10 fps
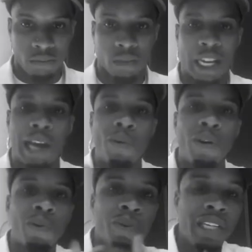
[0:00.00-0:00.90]
Now I
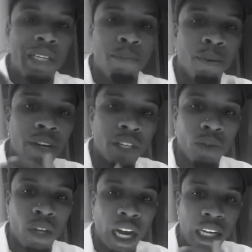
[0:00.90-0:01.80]
want to really bring you
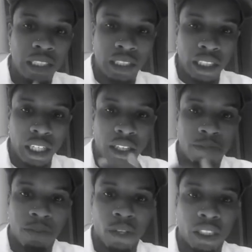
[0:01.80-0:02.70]
guys in
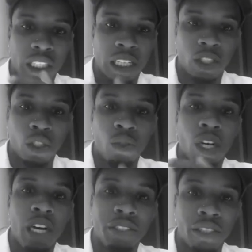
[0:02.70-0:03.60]
for a second so you
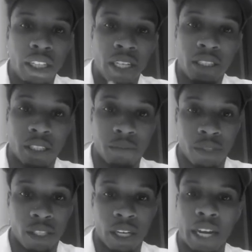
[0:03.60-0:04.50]
can understand
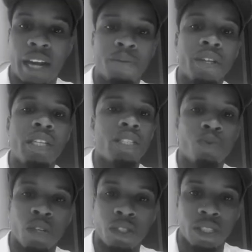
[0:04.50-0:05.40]
something. And I really just
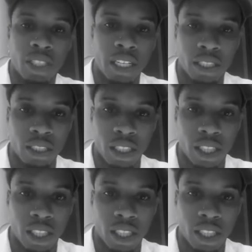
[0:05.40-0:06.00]
want you to take this in.